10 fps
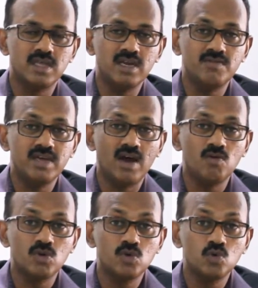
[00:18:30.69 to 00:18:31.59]
Then we
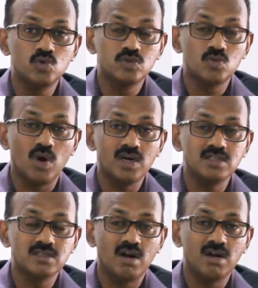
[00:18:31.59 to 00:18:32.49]
have to use what
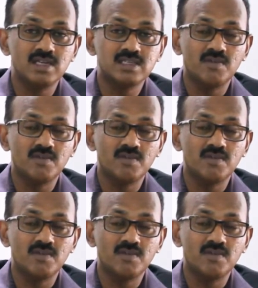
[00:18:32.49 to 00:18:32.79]
is called as